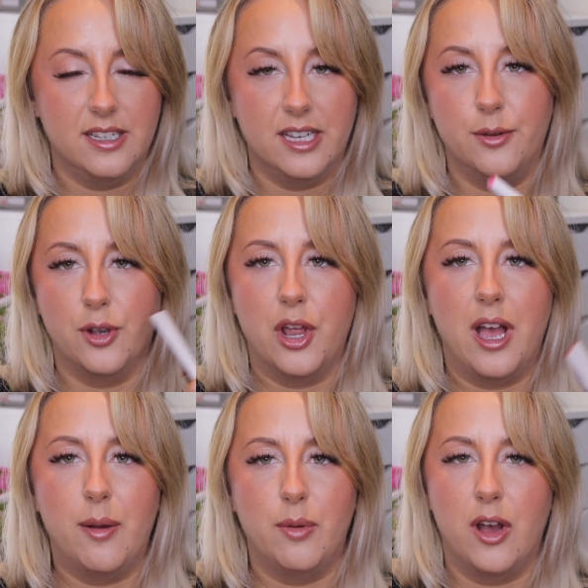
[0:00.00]
it will
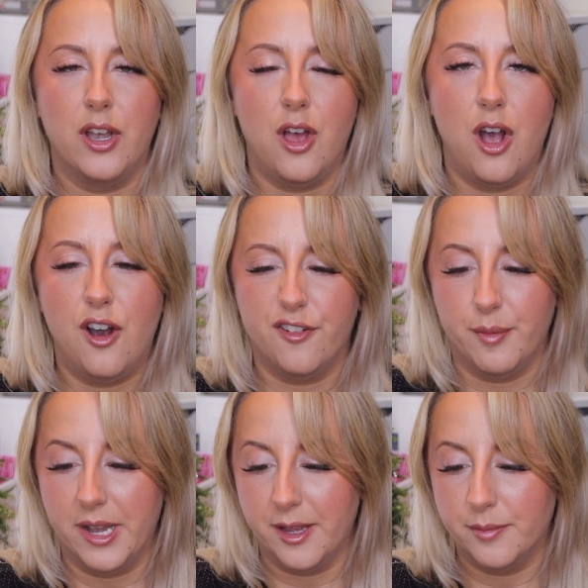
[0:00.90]
outline half of
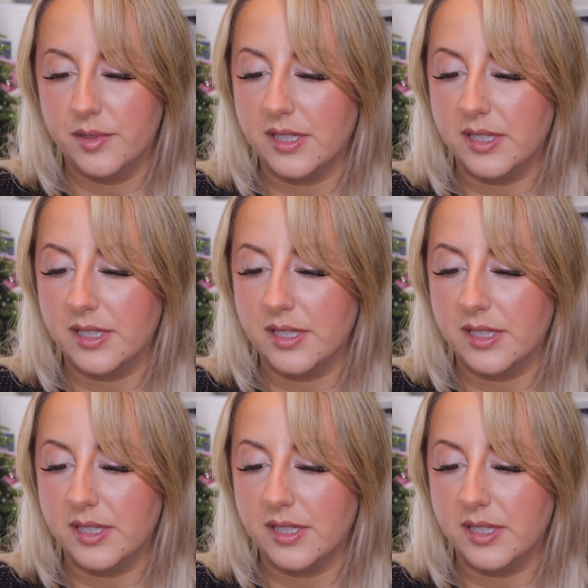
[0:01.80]
my lips,